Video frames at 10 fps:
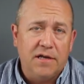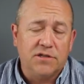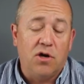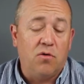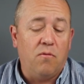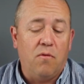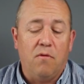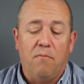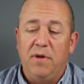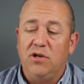So
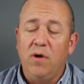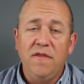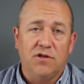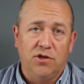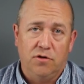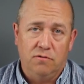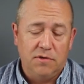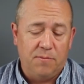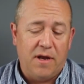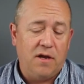between the two,
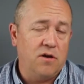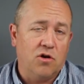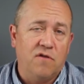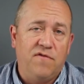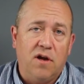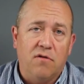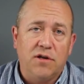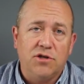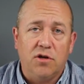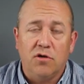depending on your
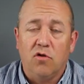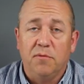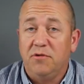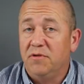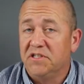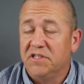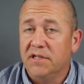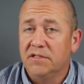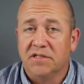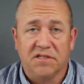configuration, you can hold between
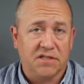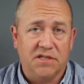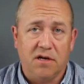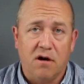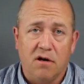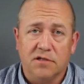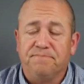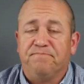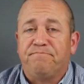6 to 16 cards.